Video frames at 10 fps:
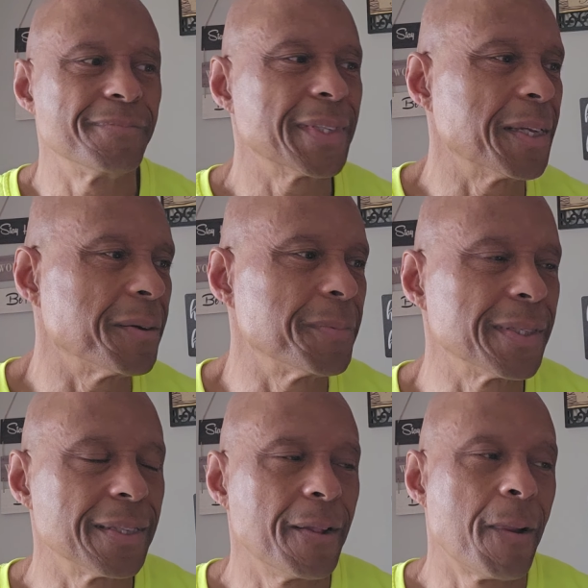you know,
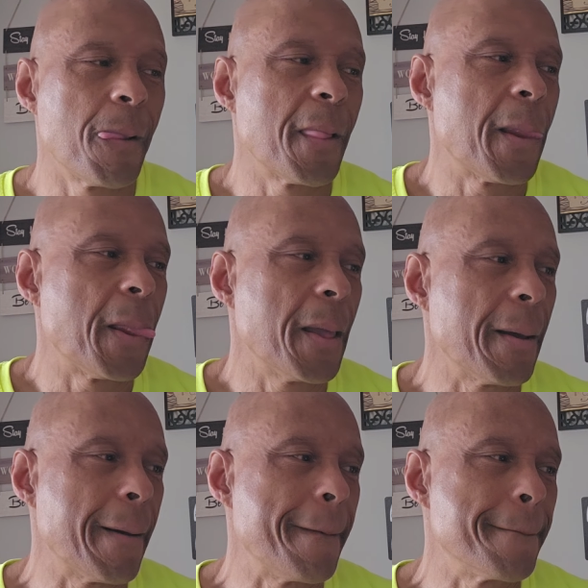but
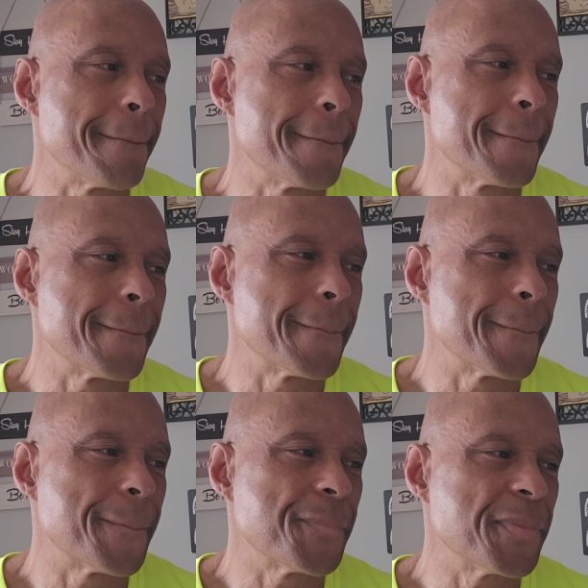um,
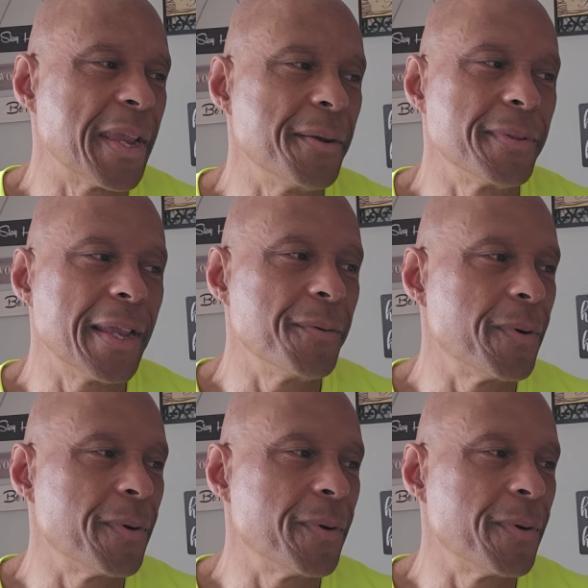they they